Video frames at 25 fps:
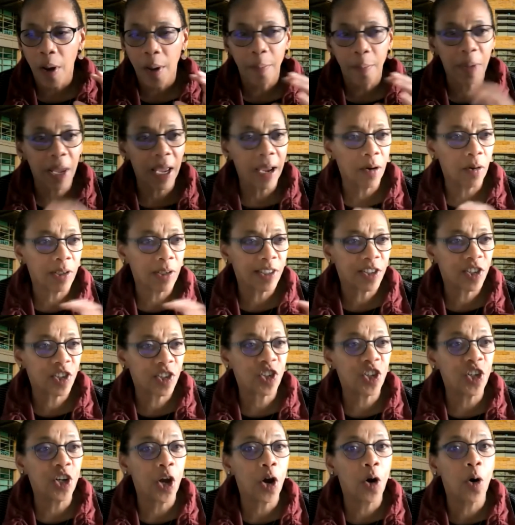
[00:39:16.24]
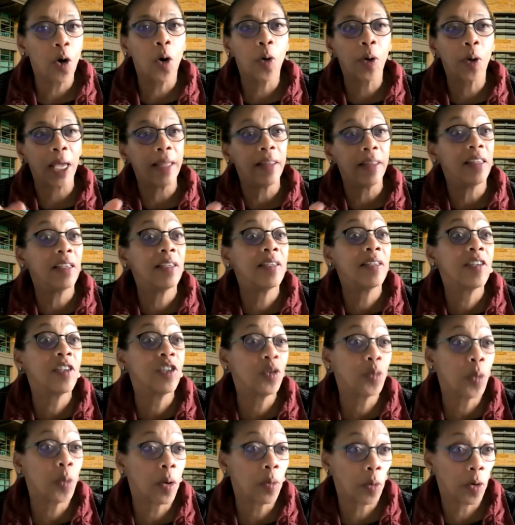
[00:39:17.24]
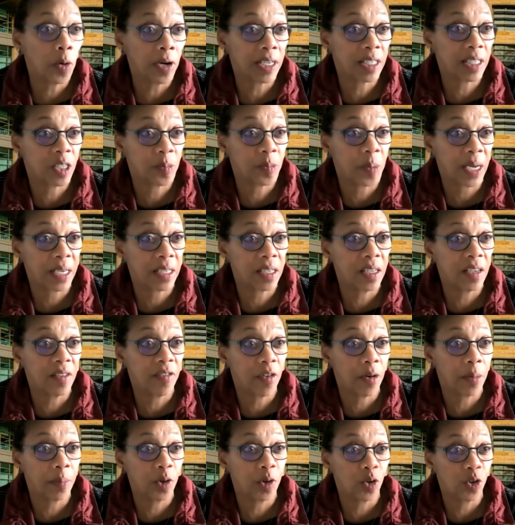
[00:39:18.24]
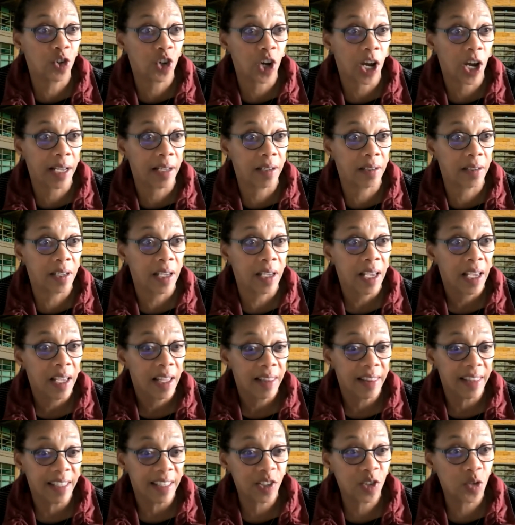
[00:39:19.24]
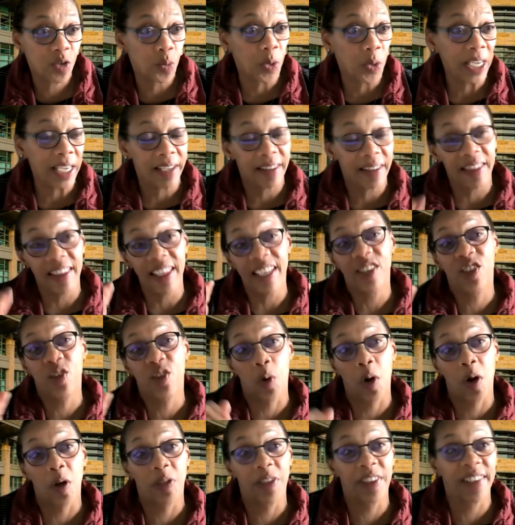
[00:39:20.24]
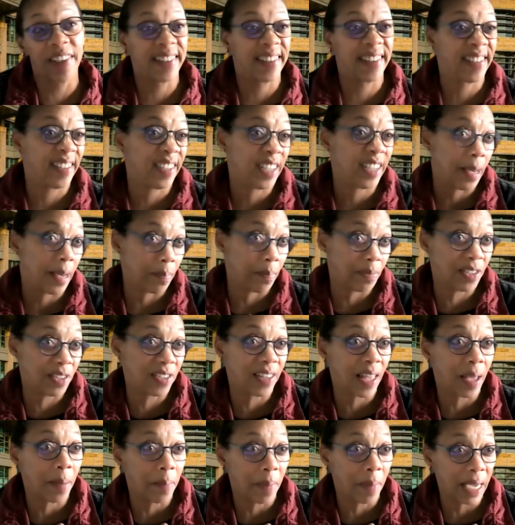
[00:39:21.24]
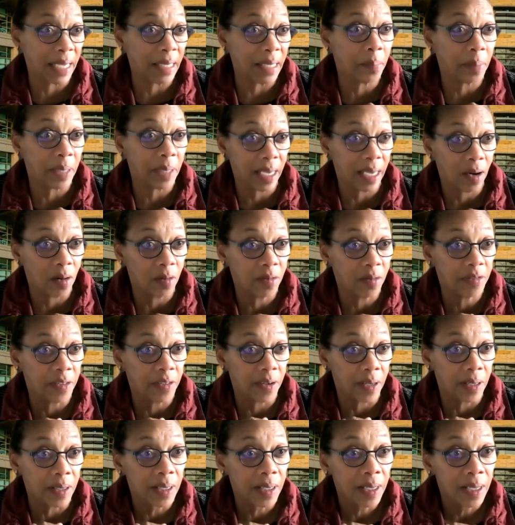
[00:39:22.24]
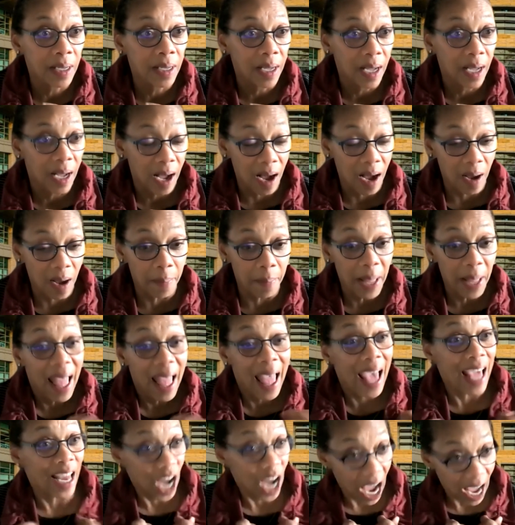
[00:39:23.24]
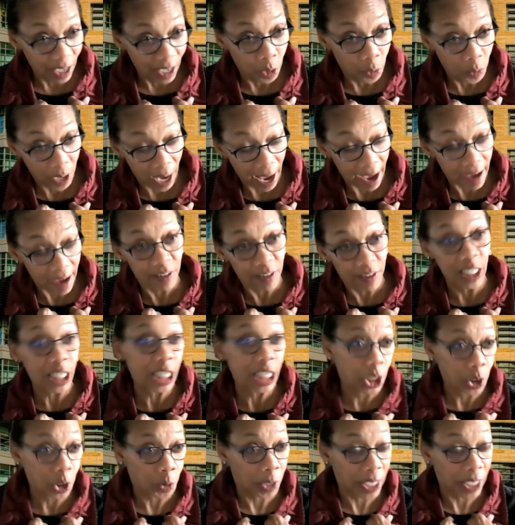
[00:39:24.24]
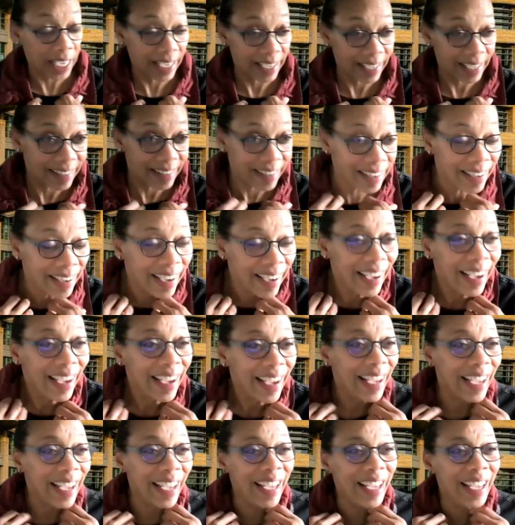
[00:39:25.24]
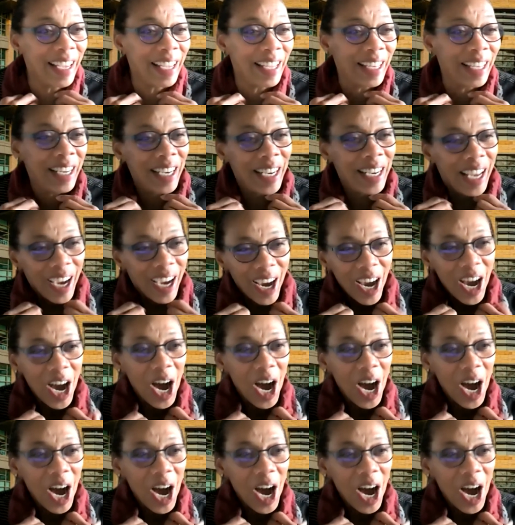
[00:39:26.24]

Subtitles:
parents to know, okay, this is what we're expecting from your child this week. These are all the steps that might be helpful. And I don't have a little kid in,